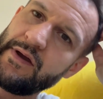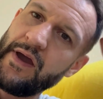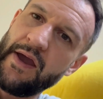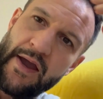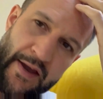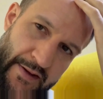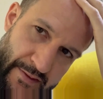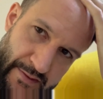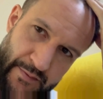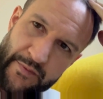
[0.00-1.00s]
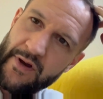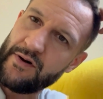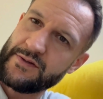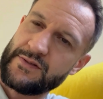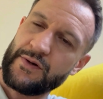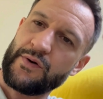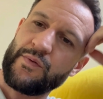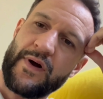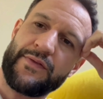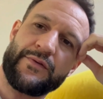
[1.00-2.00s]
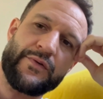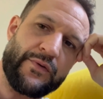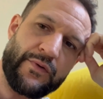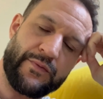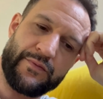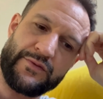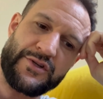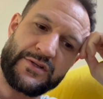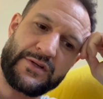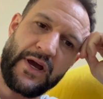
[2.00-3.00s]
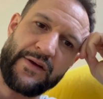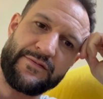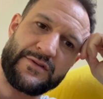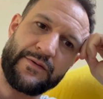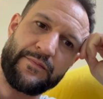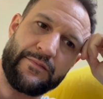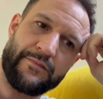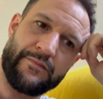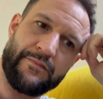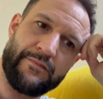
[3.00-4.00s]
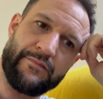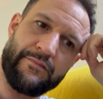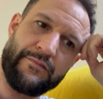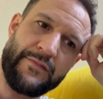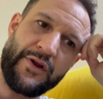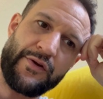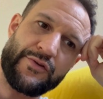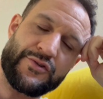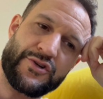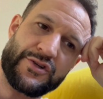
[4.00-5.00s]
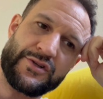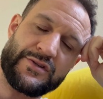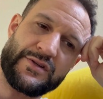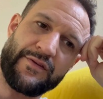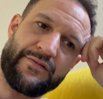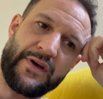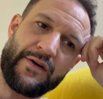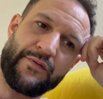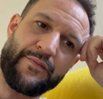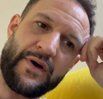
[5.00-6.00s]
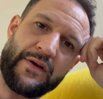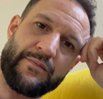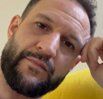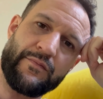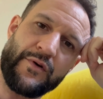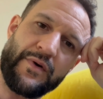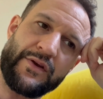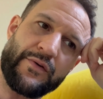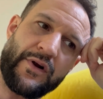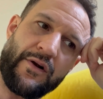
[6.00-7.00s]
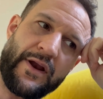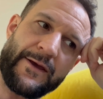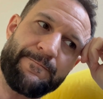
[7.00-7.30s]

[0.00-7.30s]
And we also went through just kind of some, nutrition stuff that we've been doing already.